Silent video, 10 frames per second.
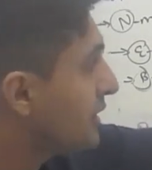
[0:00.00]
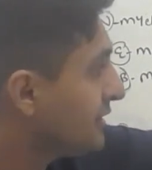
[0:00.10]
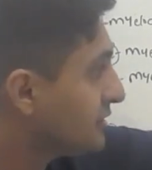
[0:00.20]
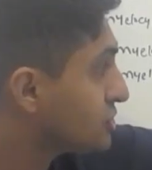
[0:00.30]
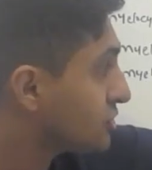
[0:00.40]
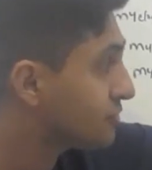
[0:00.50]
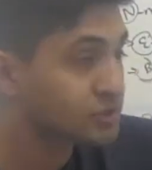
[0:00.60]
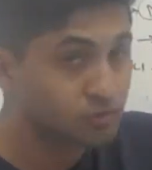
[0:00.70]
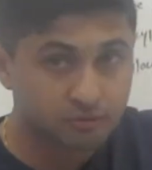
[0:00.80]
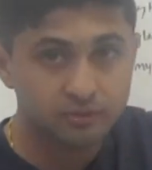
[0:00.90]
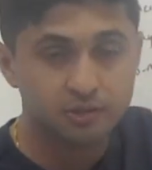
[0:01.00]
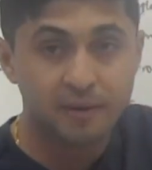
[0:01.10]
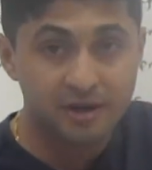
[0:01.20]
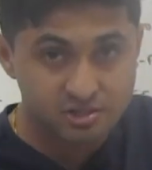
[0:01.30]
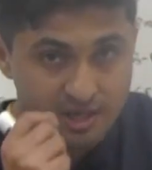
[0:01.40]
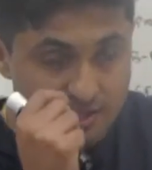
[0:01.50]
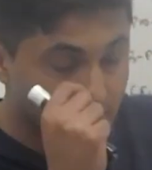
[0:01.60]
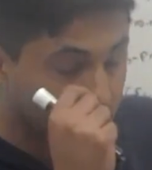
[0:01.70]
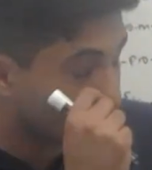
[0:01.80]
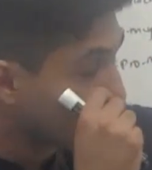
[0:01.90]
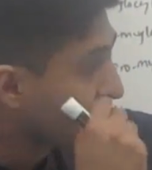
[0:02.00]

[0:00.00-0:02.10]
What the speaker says: In the eosinophils, in the parasites, right?